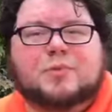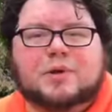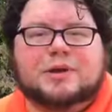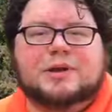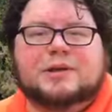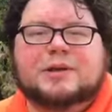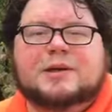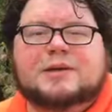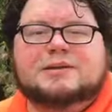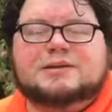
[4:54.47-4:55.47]
wood
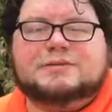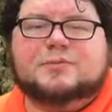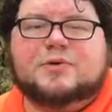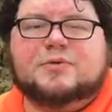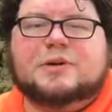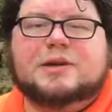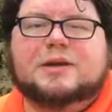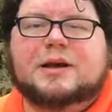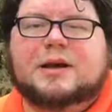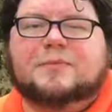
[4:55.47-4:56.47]
to smoke.
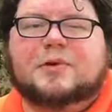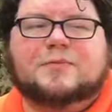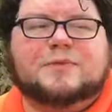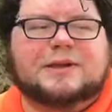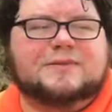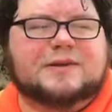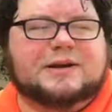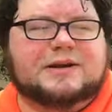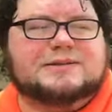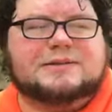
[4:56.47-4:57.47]
Hopefully give it a
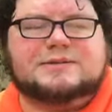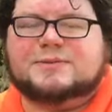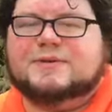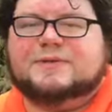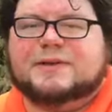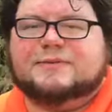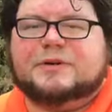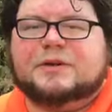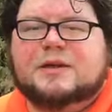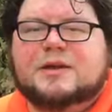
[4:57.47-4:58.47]
nice little sweet
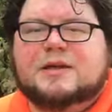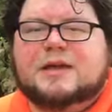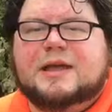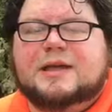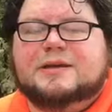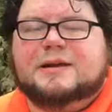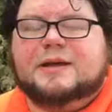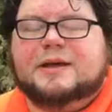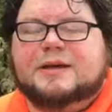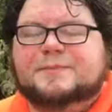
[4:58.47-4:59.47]
flavor. And
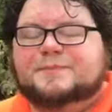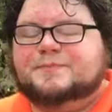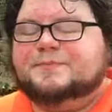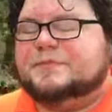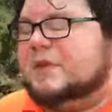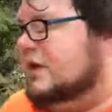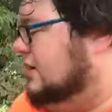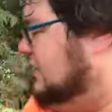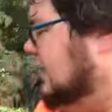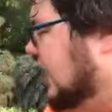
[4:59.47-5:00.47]

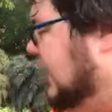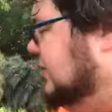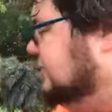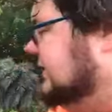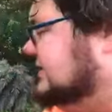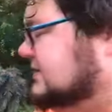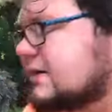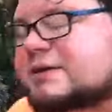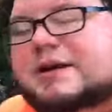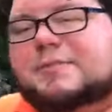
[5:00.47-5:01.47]
I only
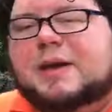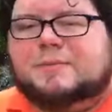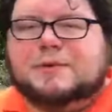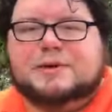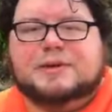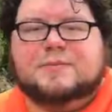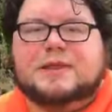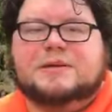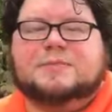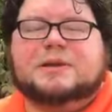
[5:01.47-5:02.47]
salted and peppered the
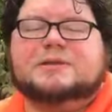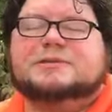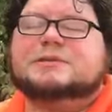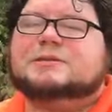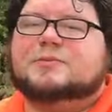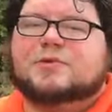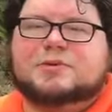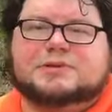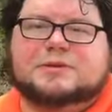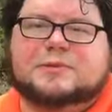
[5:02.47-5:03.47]
meat because the smoke
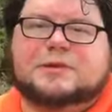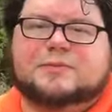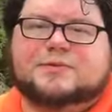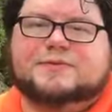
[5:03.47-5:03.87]
is going to be the most